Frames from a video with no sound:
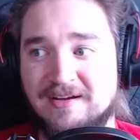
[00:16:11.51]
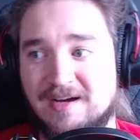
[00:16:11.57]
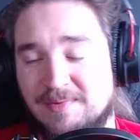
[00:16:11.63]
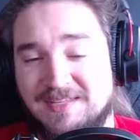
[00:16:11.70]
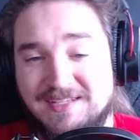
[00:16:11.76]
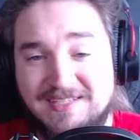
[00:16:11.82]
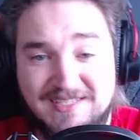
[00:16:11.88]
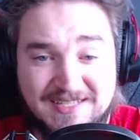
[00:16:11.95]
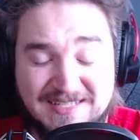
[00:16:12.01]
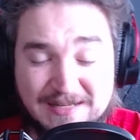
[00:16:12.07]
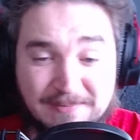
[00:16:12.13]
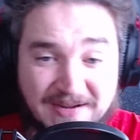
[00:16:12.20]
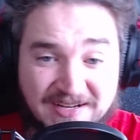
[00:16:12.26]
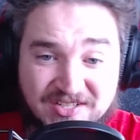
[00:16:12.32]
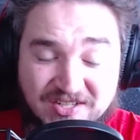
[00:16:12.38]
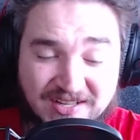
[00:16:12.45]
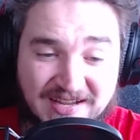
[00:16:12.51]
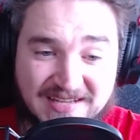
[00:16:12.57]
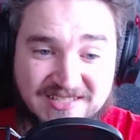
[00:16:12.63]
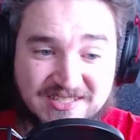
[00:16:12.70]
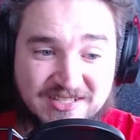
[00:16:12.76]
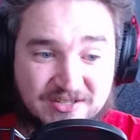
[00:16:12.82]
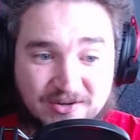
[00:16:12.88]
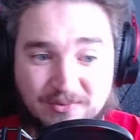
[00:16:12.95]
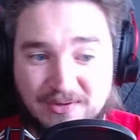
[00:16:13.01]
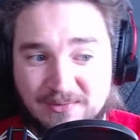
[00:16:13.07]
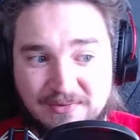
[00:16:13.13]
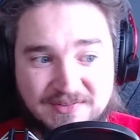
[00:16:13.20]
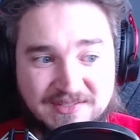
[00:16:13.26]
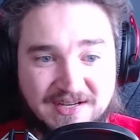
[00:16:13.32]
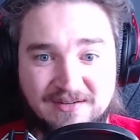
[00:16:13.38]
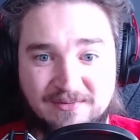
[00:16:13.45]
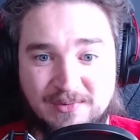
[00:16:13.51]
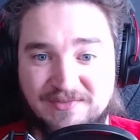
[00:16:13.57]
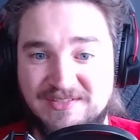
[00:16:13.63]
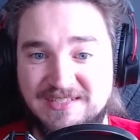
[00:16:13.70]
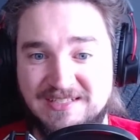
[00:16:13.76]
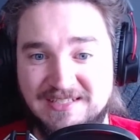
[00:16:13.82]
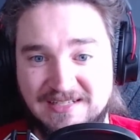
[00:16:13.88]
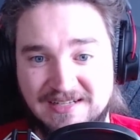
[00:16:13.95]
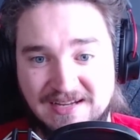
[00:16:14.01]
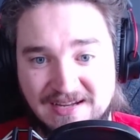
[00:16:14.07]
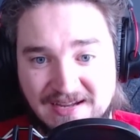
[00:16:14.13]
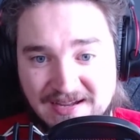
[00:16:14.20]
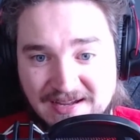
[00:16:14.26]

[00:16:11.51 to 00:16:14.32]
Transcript: But this is a deep edge class. We've seen